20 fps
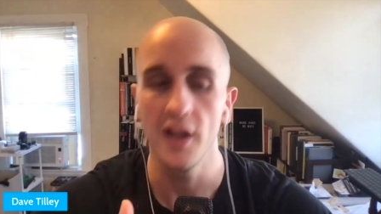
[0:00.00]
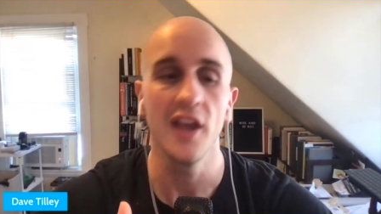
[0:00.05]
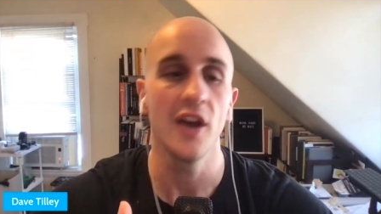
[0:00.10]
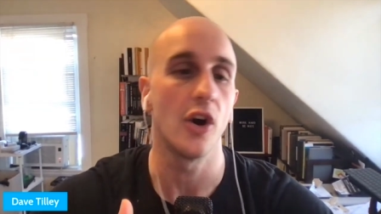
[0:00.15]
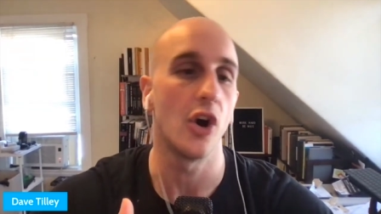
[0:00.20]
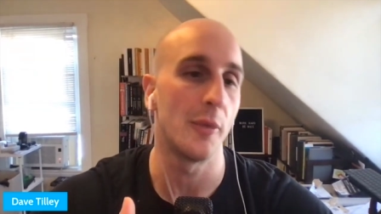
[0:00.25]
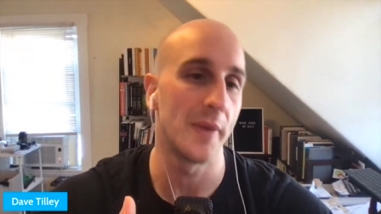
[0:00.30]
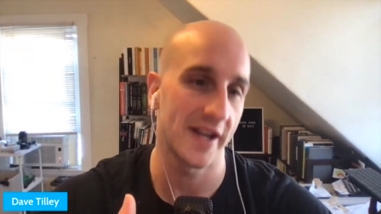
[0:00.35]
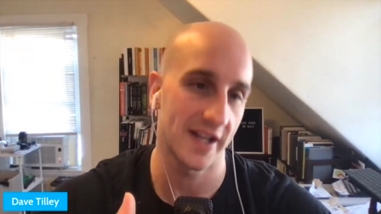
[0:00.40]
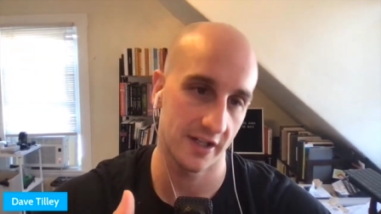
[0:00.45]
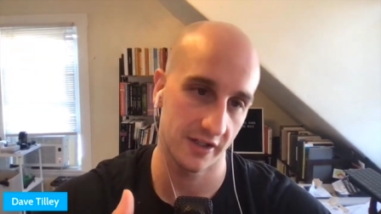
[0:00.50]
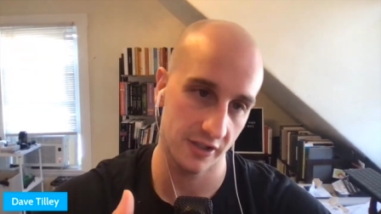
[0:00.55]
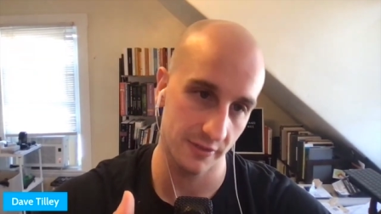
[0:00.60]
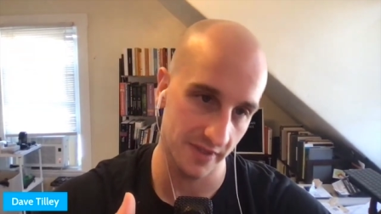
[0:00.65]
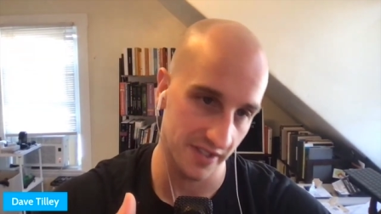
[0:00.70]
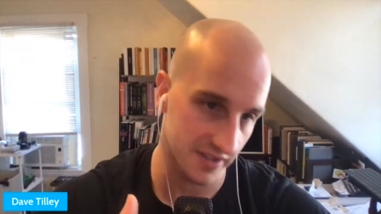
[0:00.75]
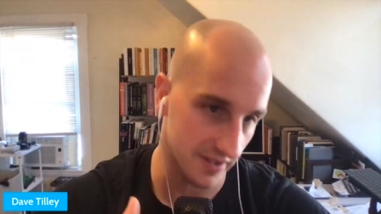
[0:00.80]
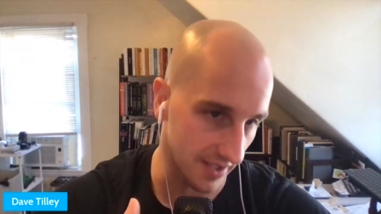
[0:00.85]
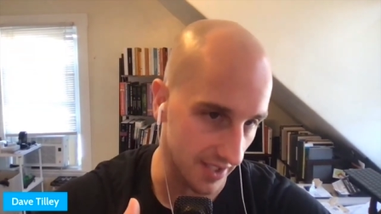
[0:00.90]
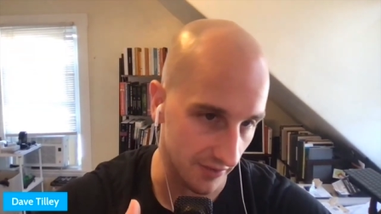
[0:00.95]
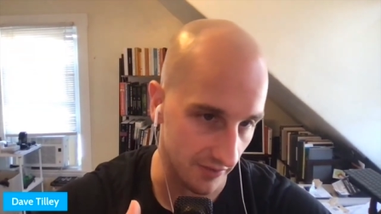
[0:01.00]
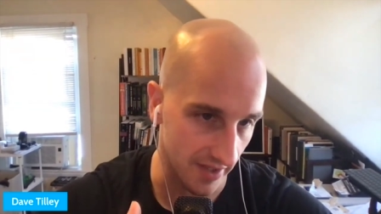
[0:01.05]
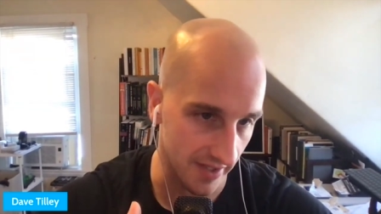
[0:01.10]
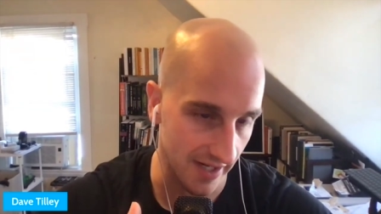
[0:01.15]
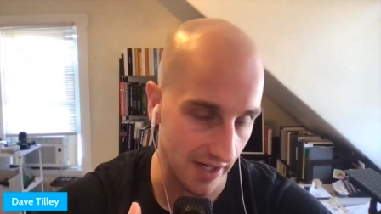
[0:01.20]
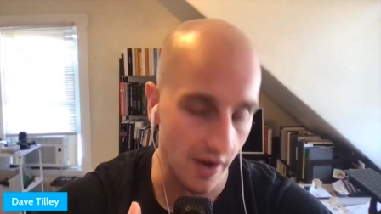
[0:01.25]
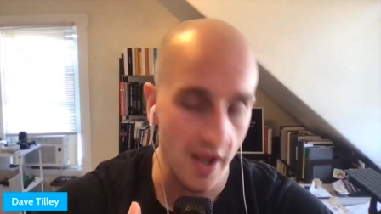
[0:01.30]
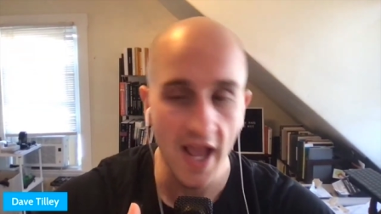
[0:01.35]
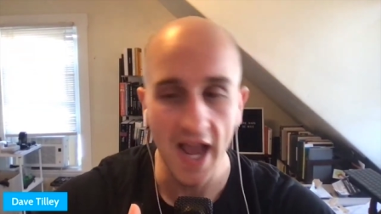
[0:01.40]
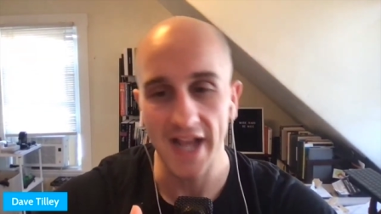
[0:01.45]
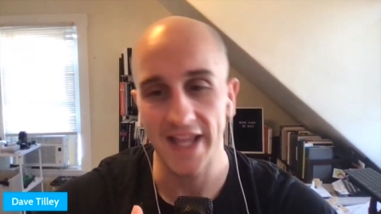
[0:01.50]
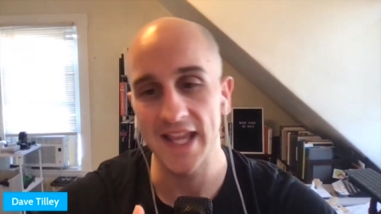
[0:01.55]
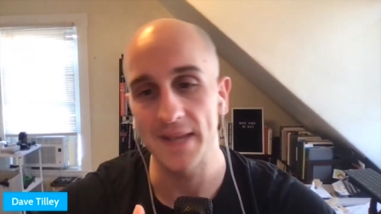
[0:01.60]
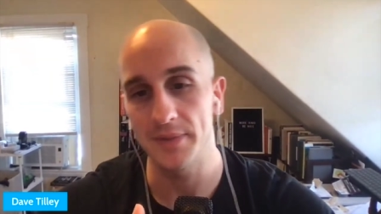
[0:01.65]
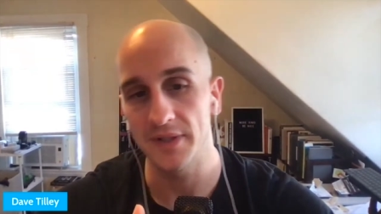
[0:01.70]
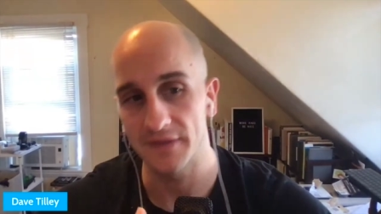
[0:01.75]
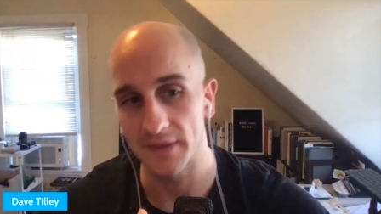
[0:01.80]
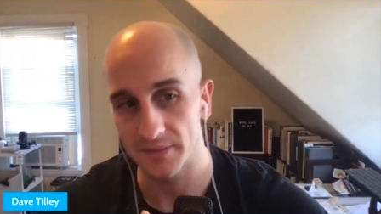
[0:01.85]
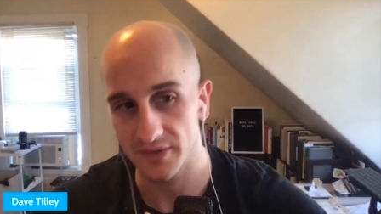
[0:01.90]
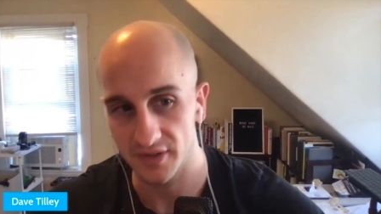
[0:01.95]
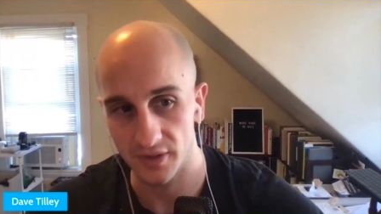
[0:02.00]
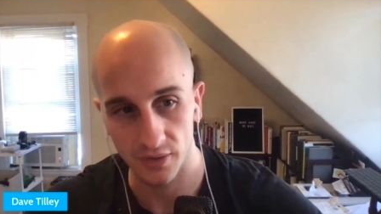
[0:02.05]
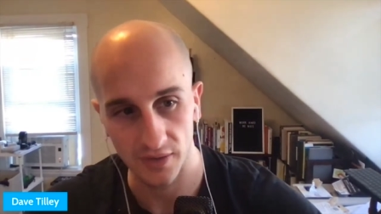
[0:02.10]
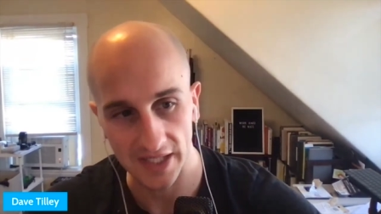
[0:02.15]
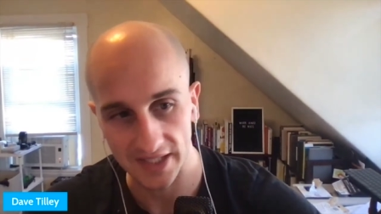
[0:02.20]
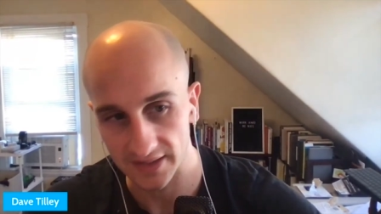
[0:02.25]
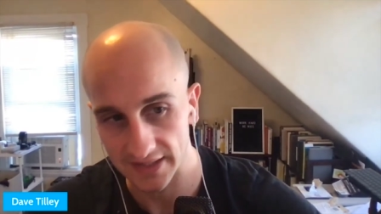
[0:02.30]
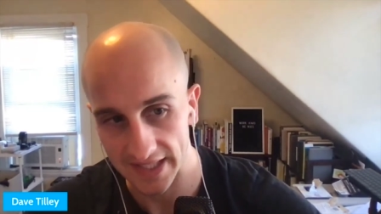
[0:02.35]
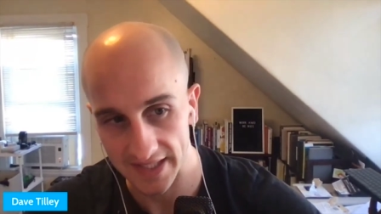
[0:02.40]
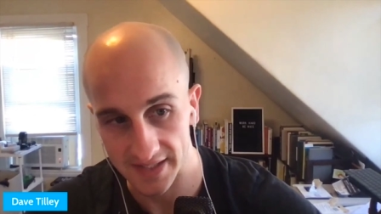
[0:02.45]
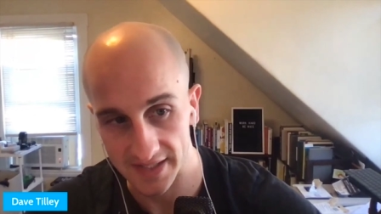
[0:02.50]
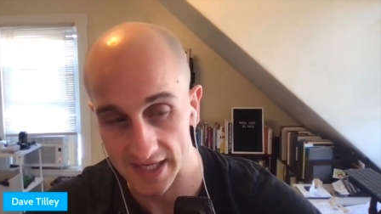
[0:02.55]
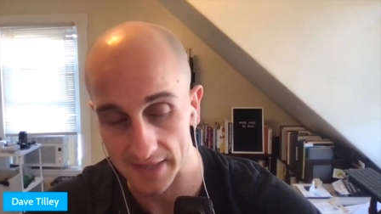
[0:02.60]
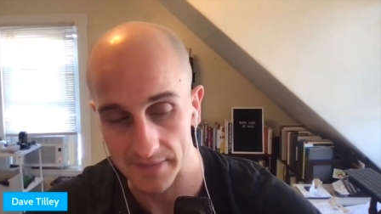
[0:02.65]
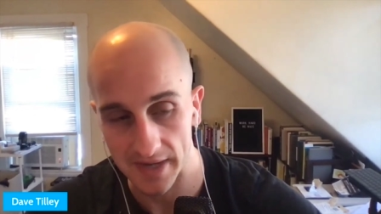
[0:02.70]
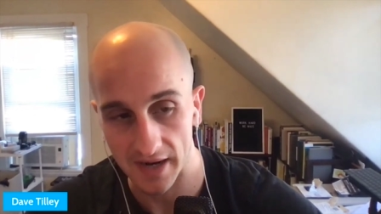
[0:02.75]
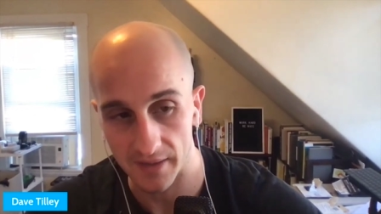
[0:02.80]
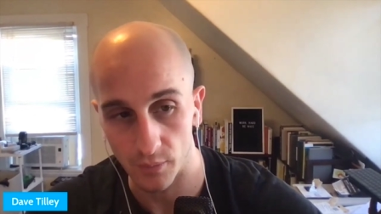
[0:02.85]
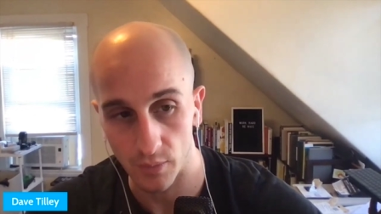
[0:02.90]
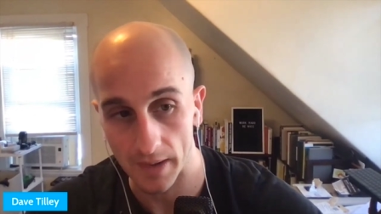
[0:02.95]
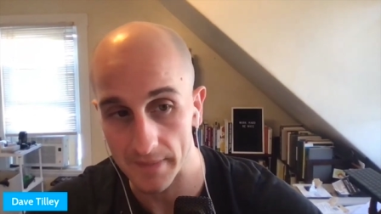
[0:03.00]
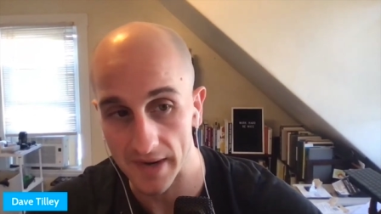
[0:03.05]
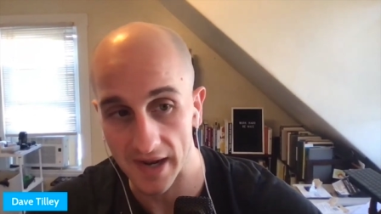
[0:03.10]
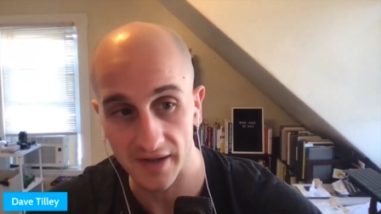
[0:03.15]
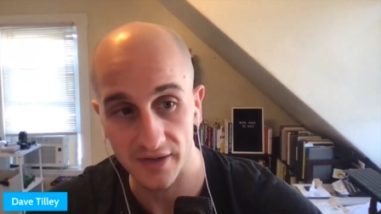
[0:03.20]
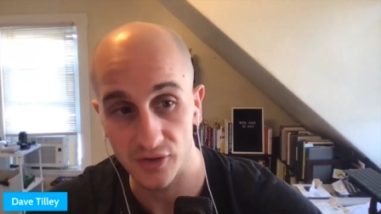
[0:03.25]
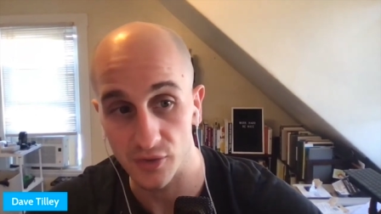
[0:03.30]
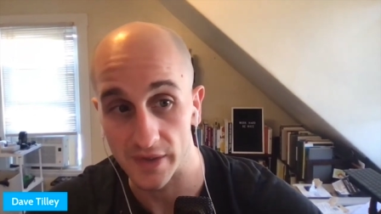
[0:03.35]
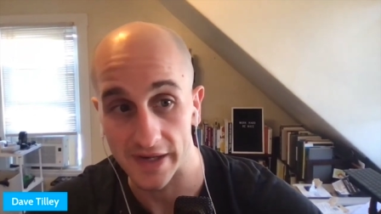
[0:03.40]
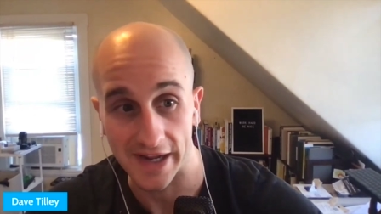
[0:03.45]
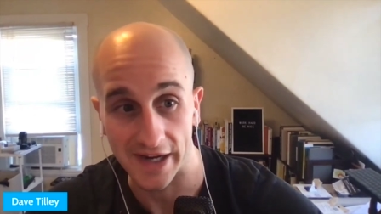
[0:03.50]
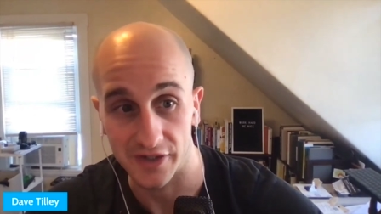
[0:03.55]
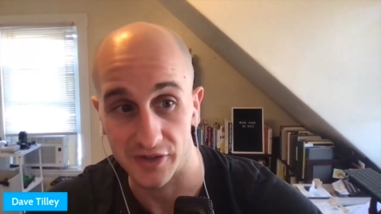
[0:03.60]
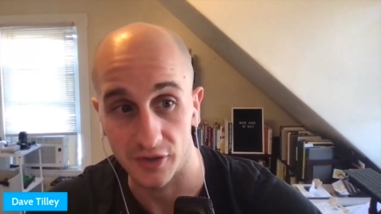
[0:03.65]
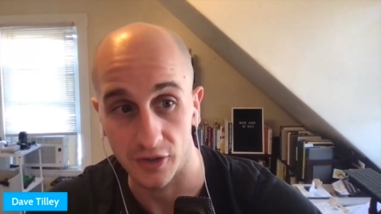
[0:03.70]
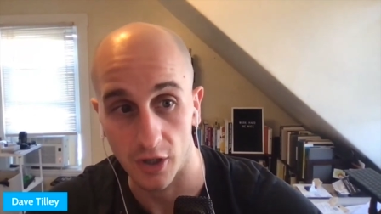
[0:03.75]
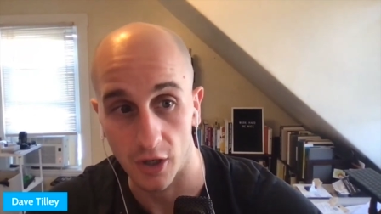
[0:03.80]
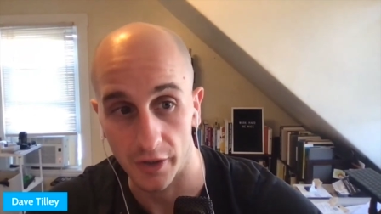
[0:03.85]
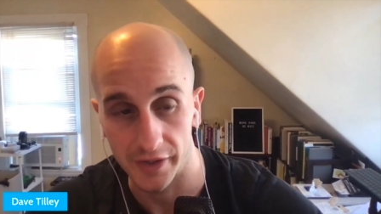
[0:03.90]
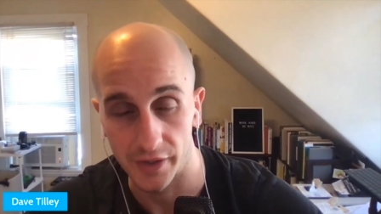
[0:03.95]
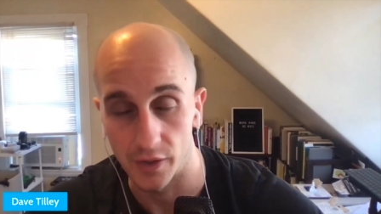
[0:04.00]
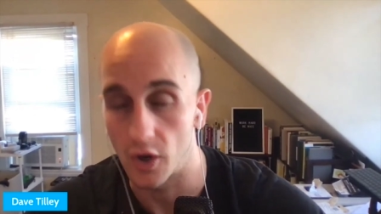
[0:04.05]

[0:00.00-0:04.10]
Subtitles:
Oh my God, I should be studying right now. I can't believe I'm so like lazy. I'm not doing extra cardio.